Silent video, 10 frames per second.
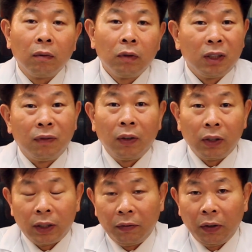which is very
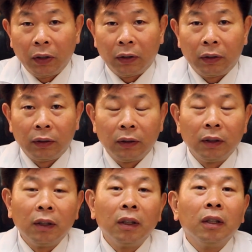severe.
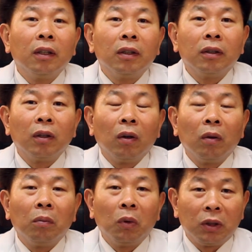
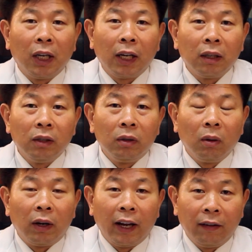So most likely you
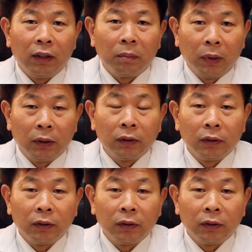don't have it, but